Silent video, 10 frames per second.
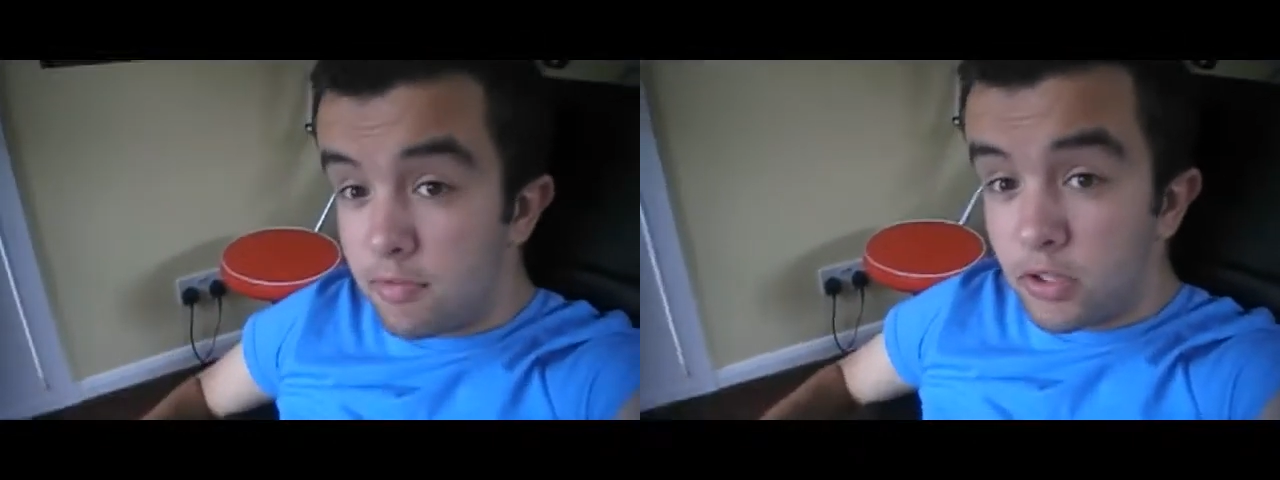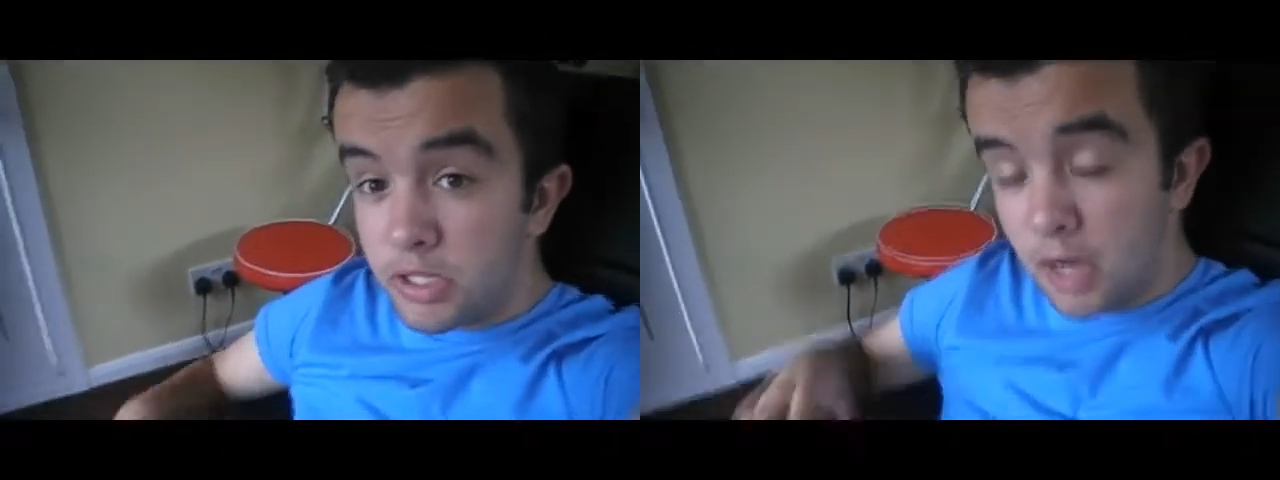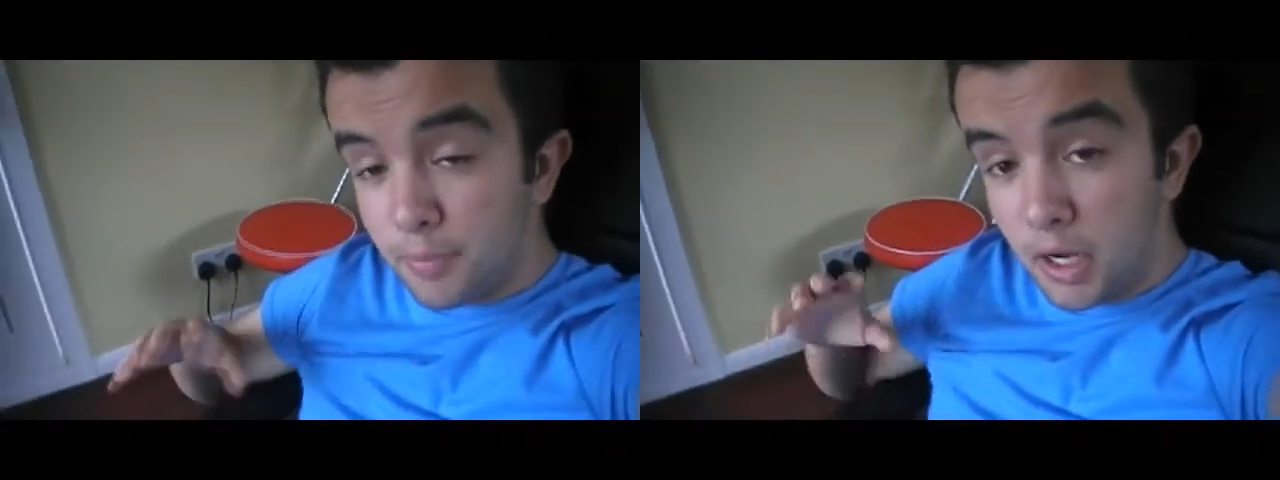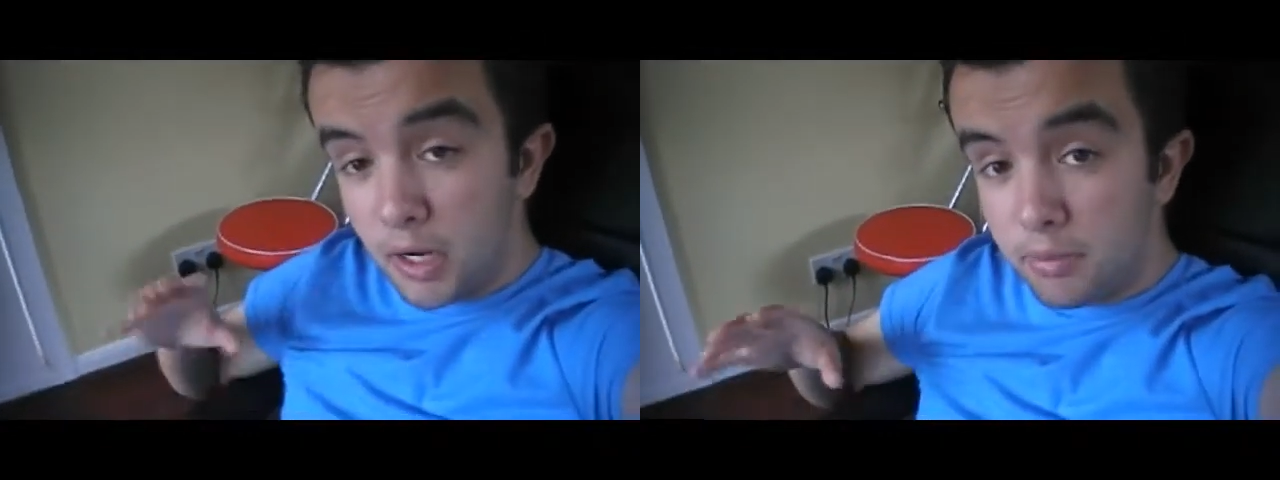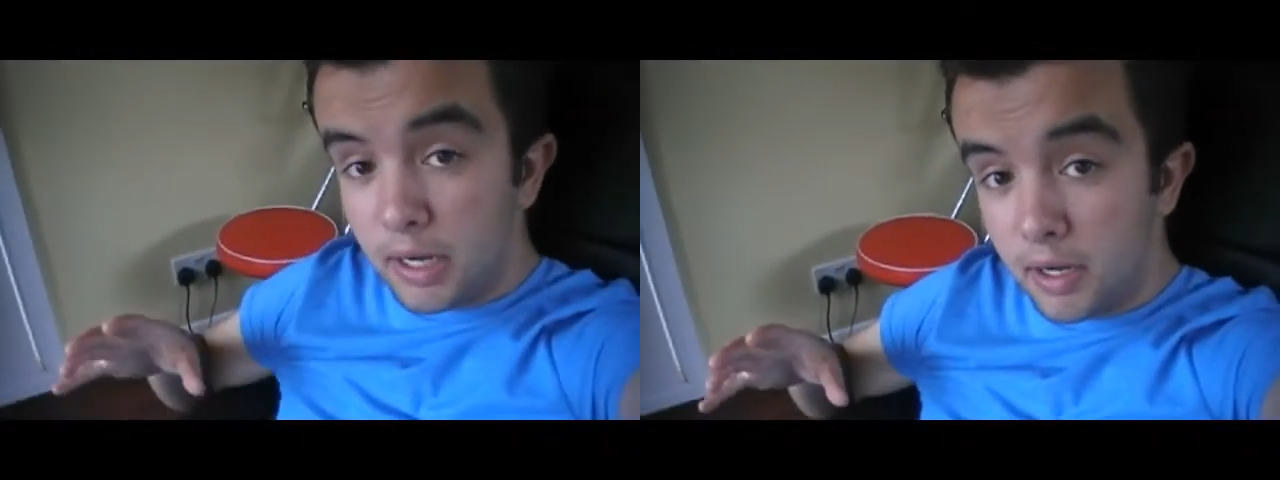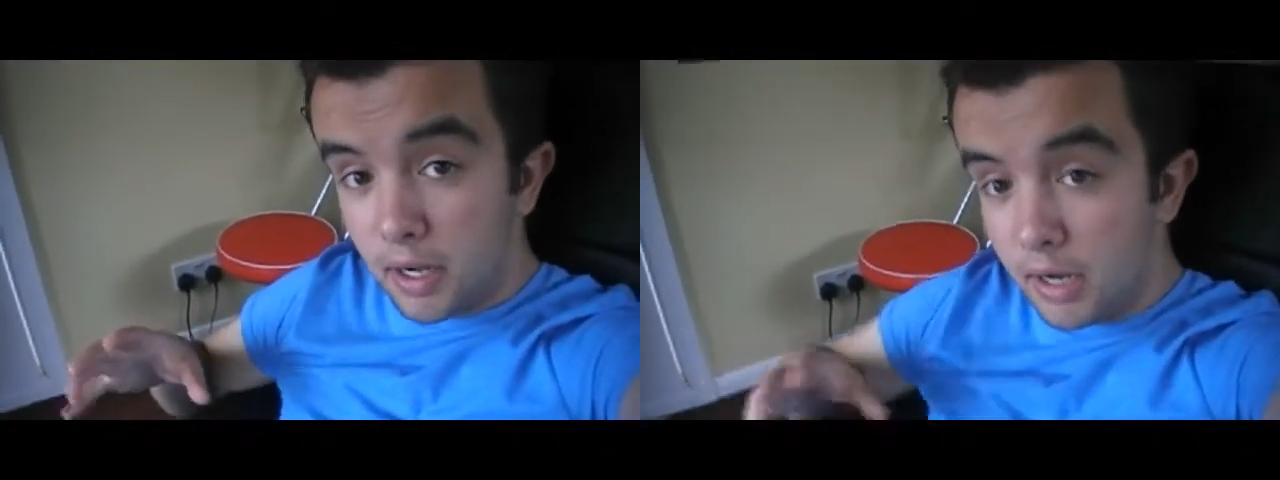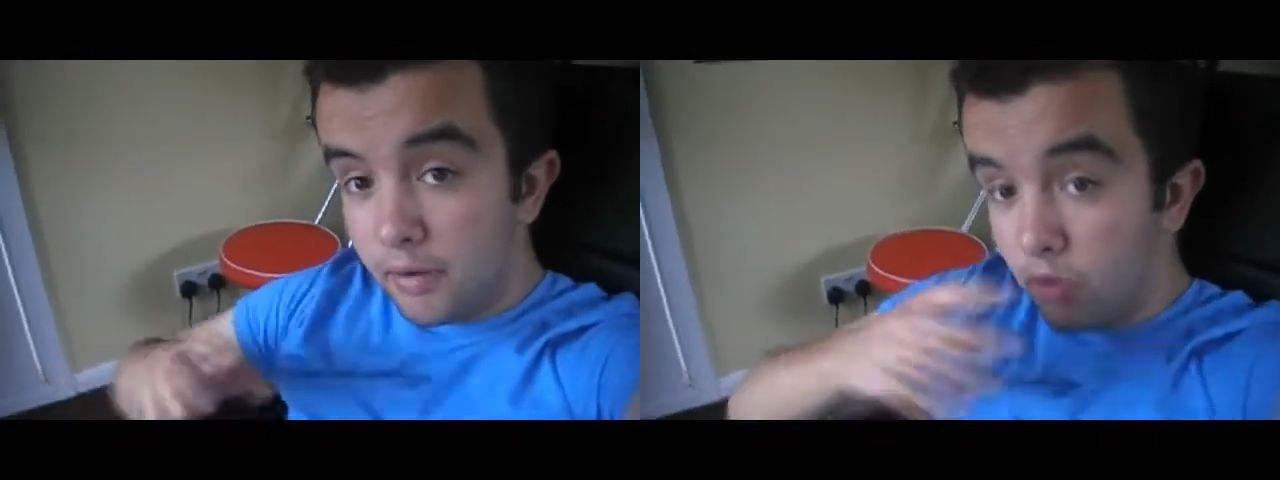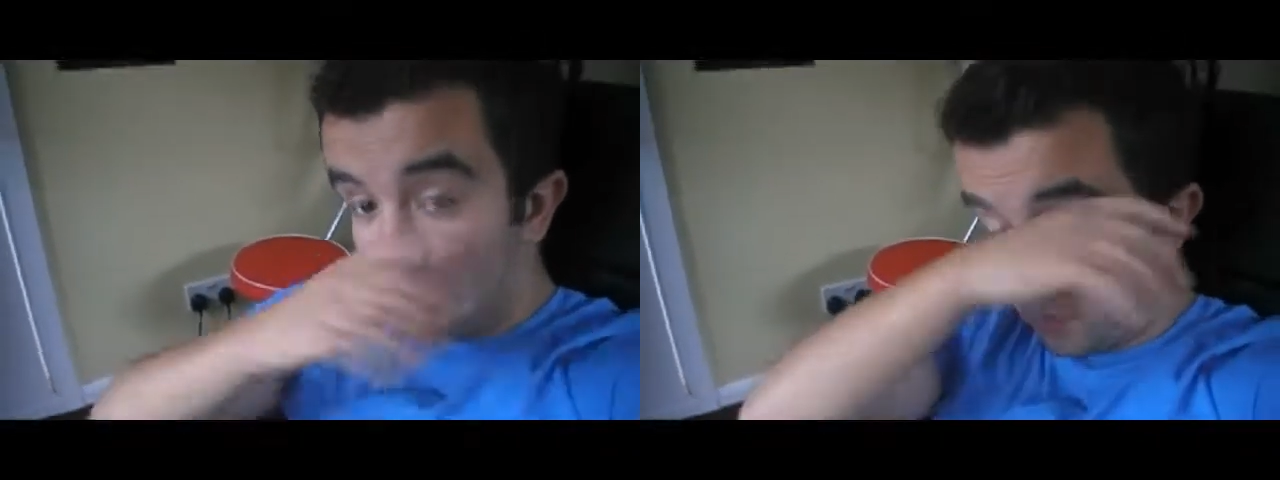every time that I play
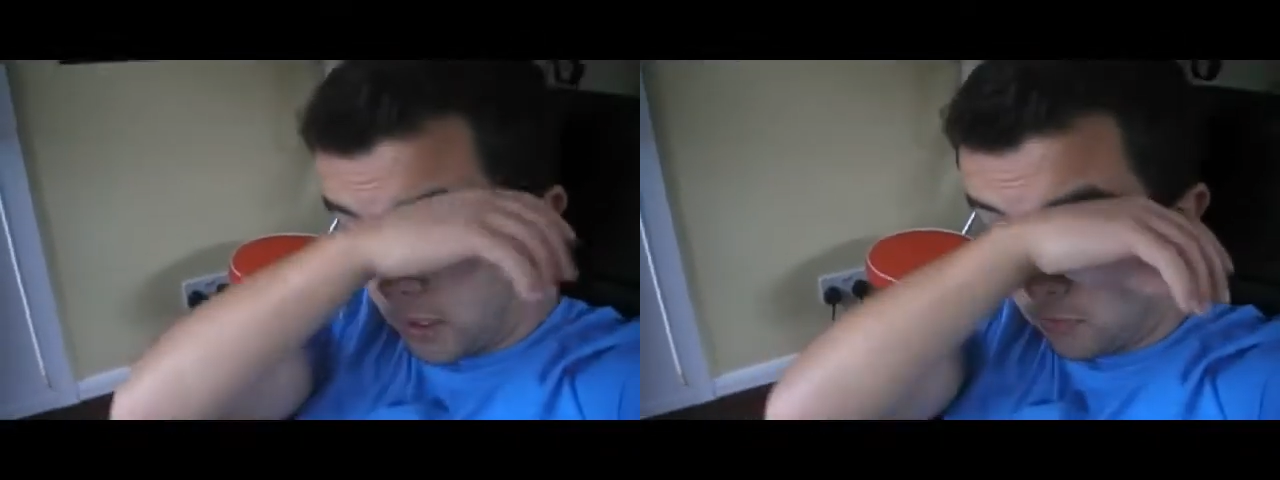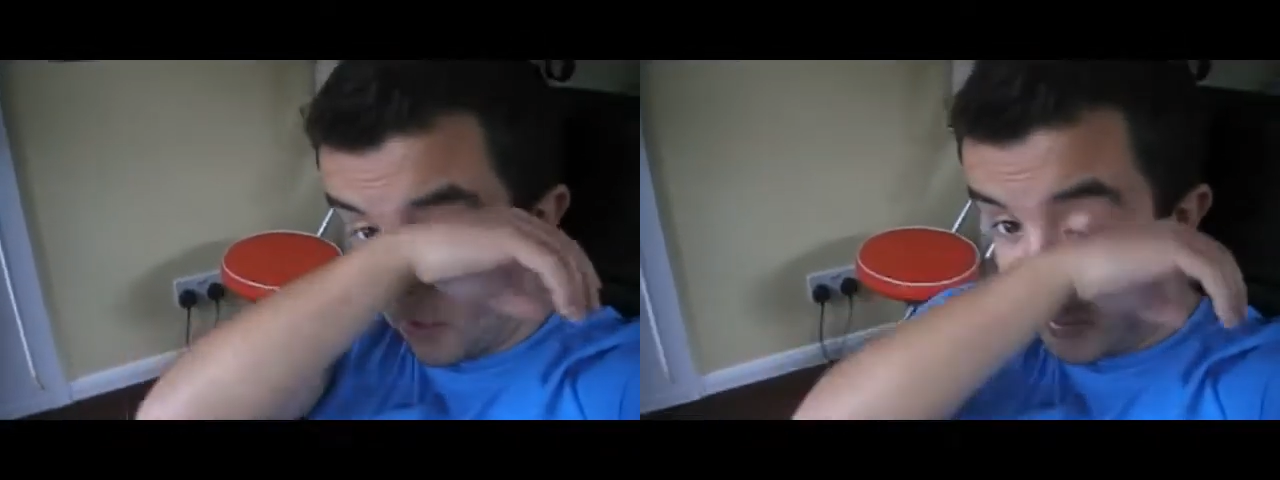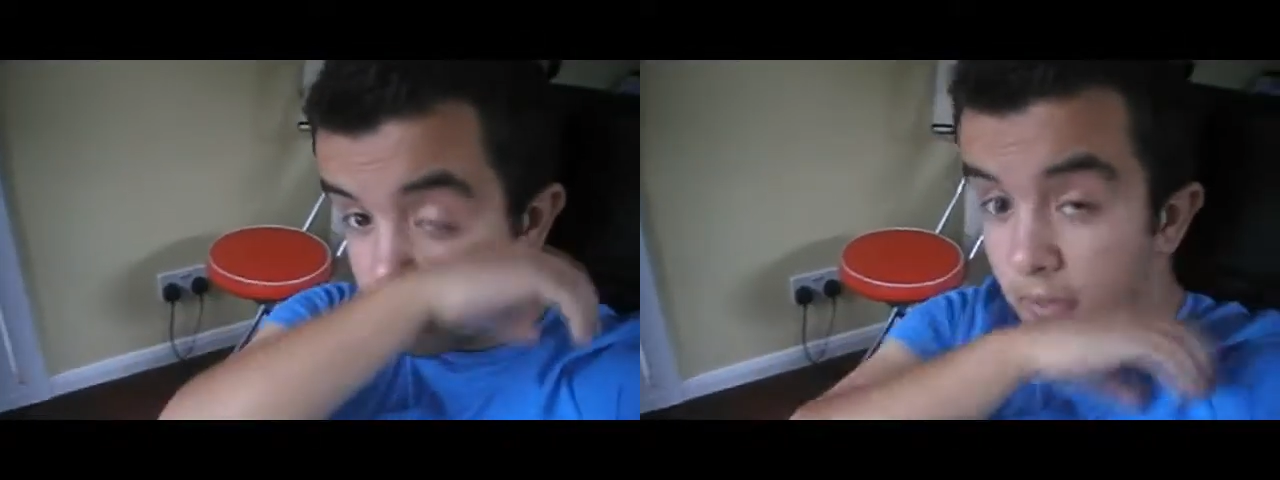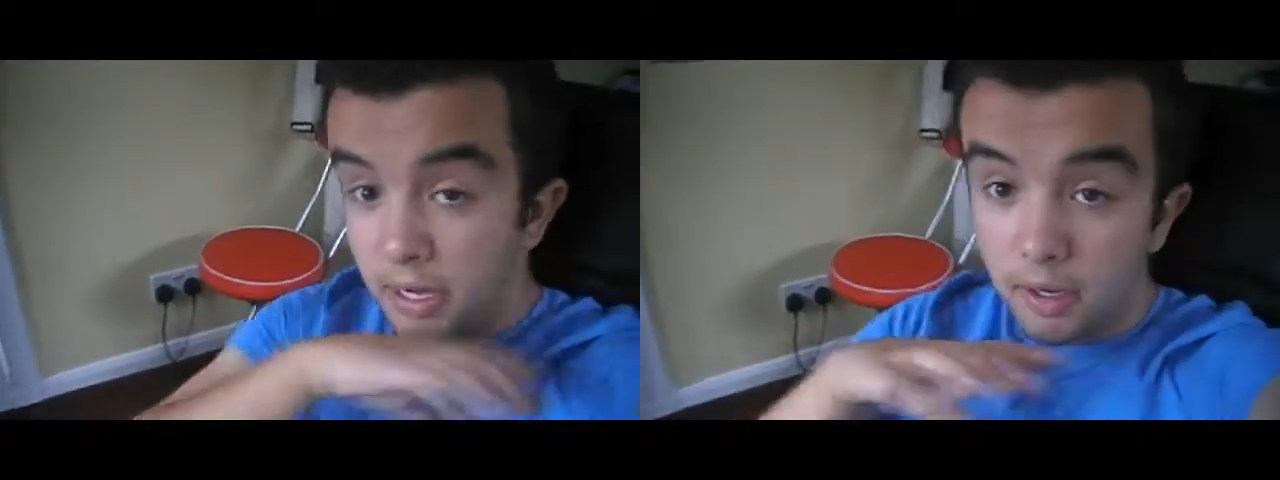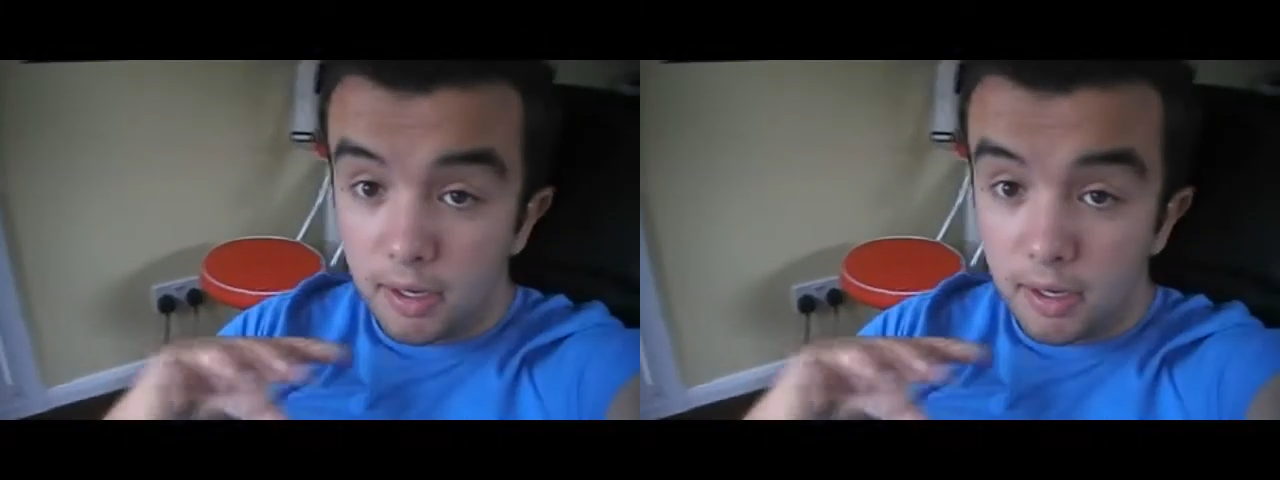live or my friends play